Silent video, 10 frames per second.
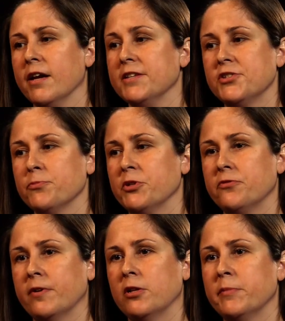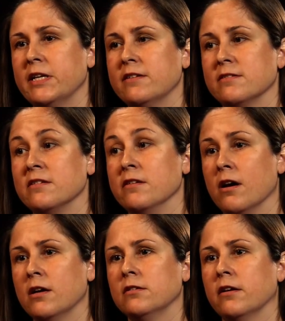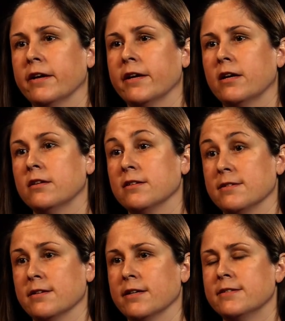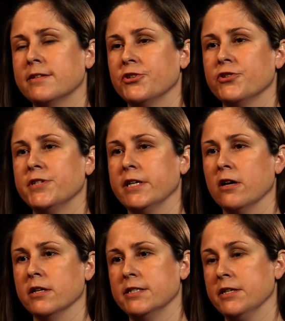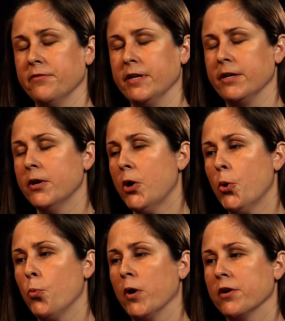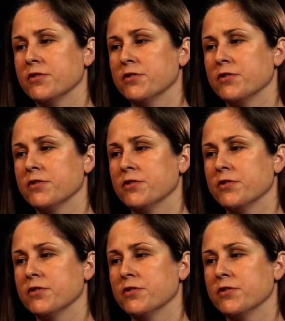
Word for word: Instrument development is not like the science that you see on TV where